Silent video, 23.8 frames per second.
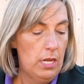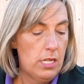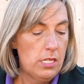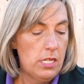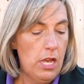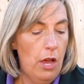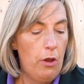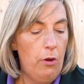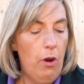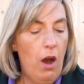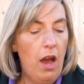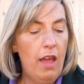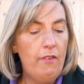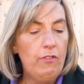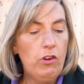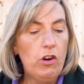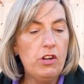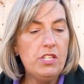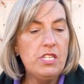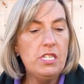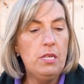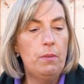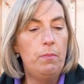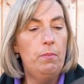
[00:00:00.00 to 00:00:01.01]
So I've
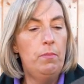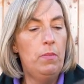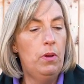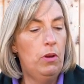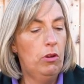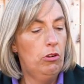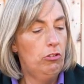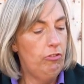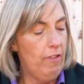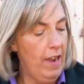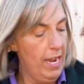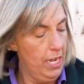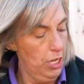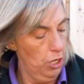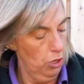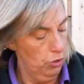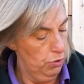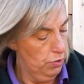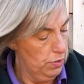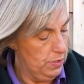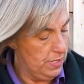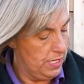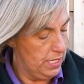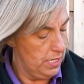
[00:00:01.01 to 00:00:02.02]
got some
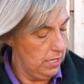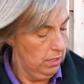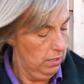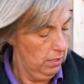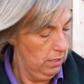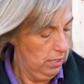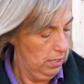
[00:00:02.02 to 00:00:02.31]
granules.